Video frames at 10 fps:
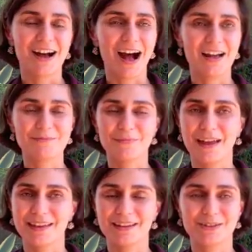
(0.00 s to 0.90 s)

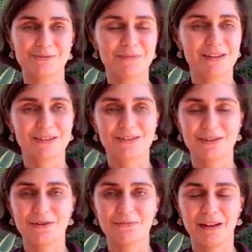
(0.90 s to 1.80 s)
I got to meet
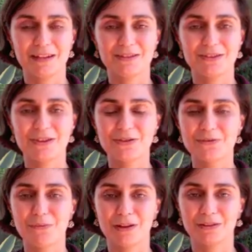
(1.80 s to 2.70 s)
so many new
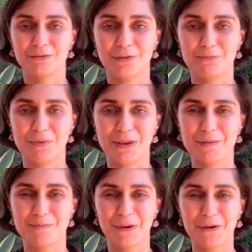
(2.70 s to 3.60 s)
wonderful
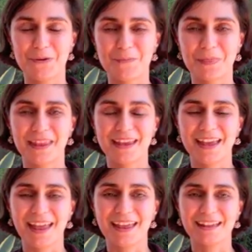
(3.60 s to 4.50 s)
people.
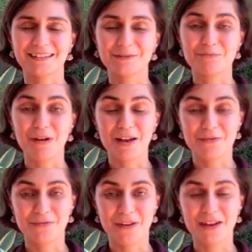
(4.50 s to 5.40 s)
And my
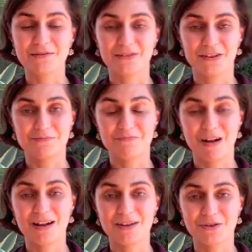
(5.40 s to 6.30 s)

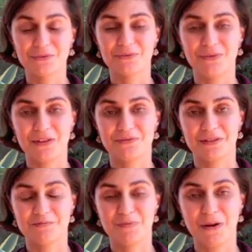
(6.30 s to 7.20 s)
own
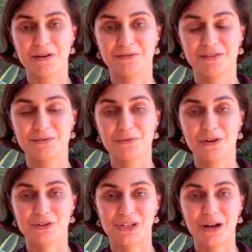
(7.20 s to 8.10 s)
favorite part of the
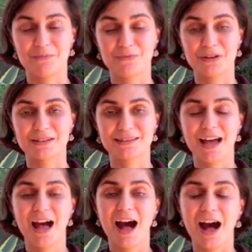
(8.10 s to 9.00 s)
workshop was
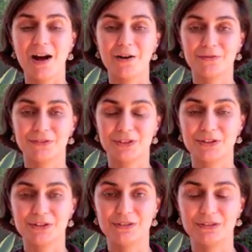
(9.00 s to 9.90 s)
after